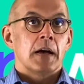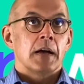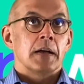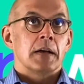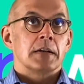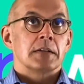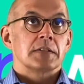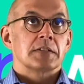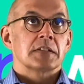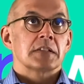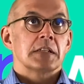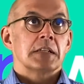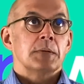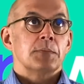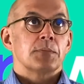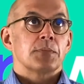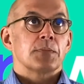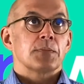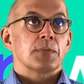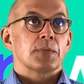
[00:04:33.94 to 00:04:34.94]

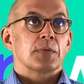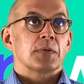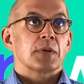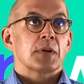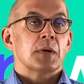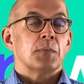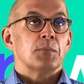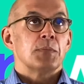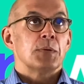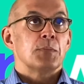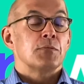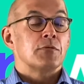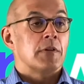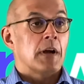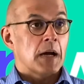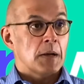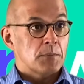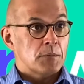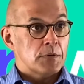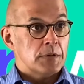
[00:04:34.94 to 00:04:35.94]
Sleep can be
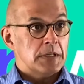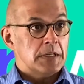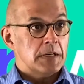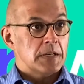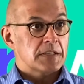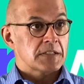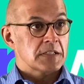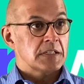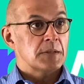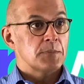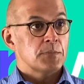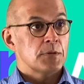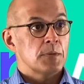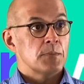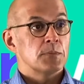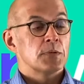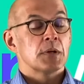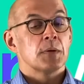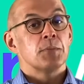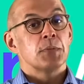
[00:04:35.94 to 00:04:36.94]
primary. A sleep
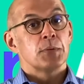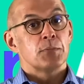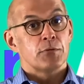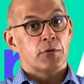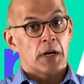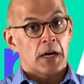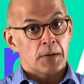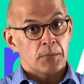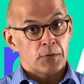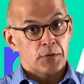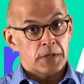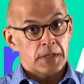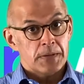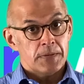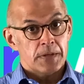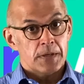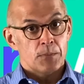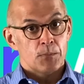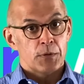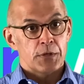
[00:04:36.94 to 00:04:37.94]
problem can be primary,
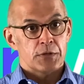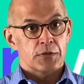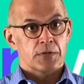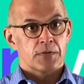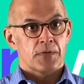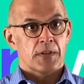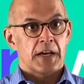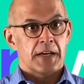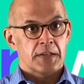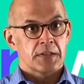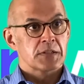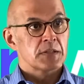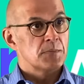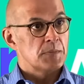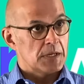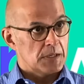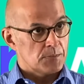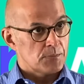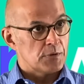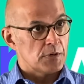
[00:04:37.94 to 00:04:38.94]
in which that is the
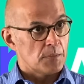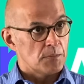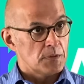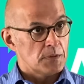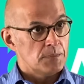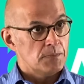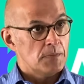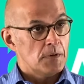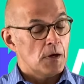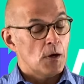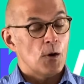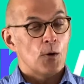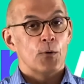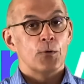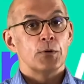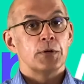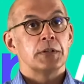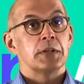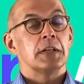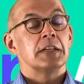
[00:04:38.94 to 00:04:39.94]
main problem,
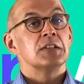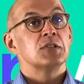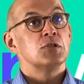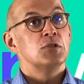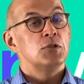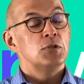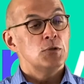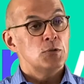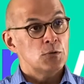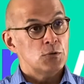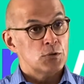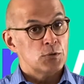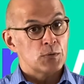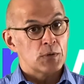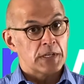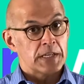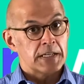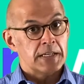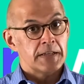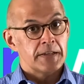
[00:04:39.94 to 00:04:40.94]
or it is
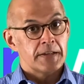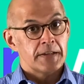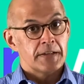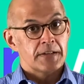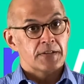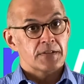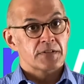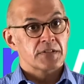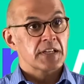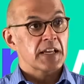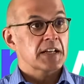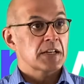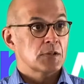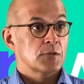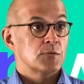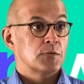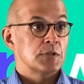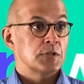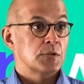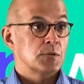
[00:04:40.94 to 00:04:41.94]
usually
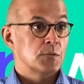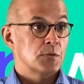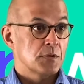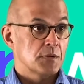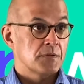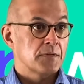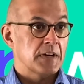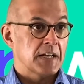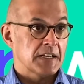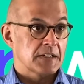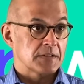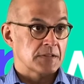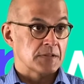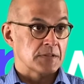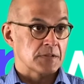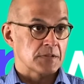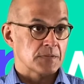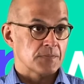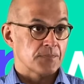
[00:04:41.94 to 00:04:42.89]
secondary to other factors.